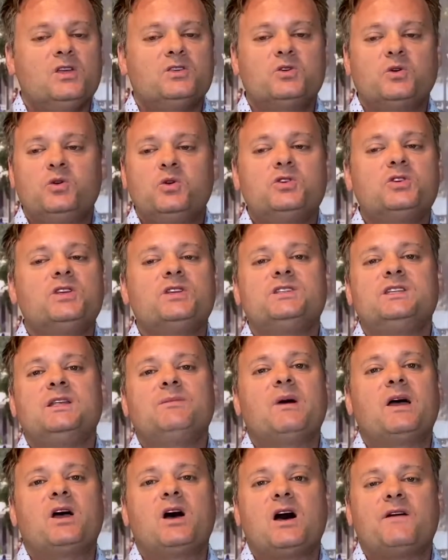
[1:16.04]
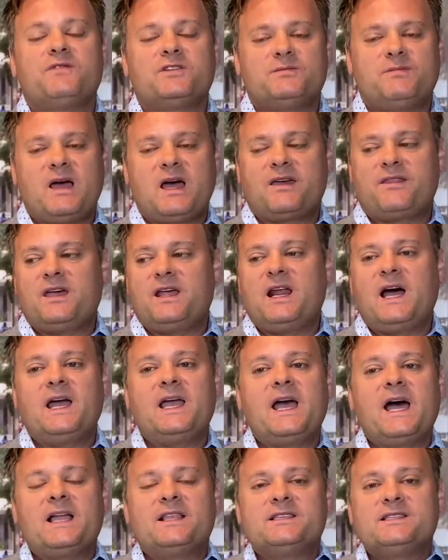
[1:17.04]
So you should have seen my office back then. I
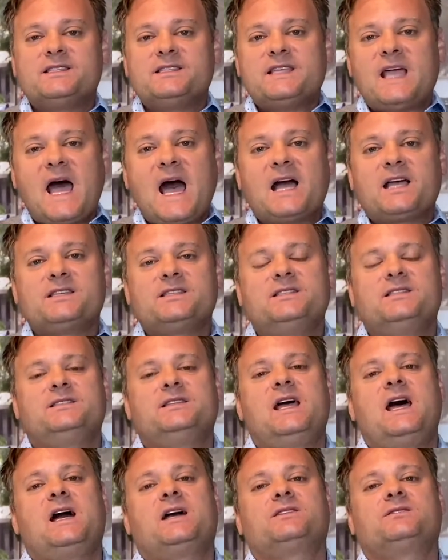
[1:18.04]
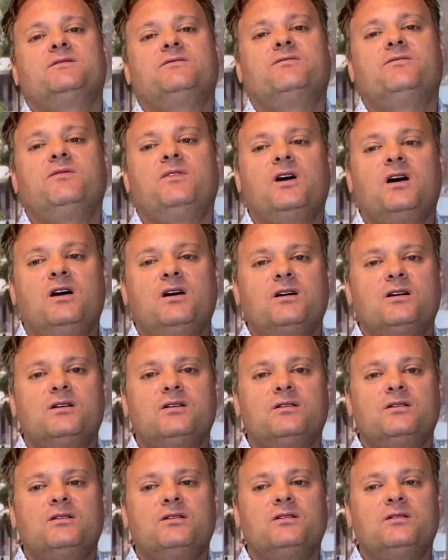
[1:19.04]
had stacks and stacks of
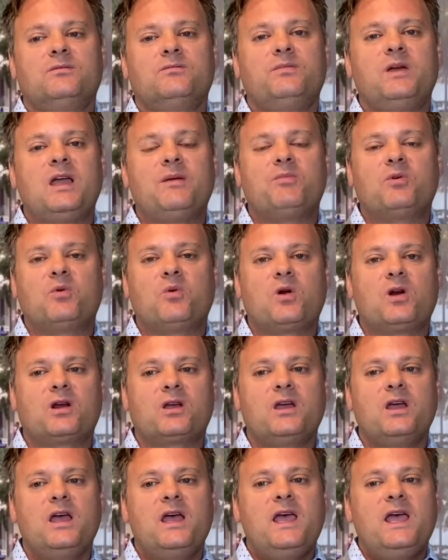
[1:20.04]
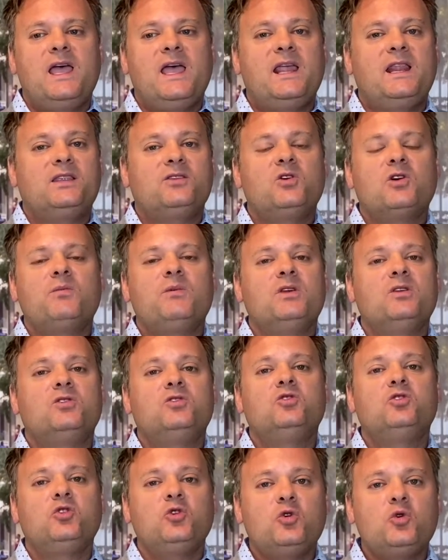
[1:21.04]
paperwork, and it took me
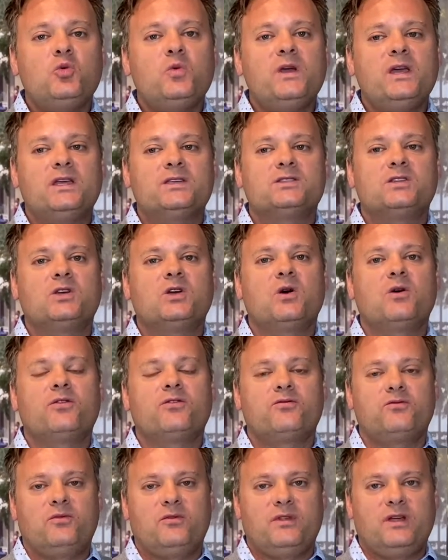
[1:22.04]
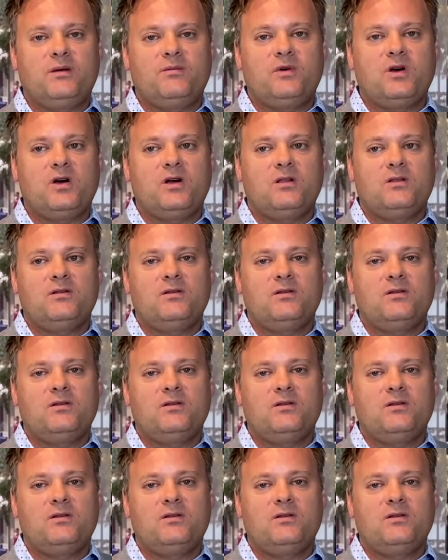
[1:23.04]
2 weeks to go through them all.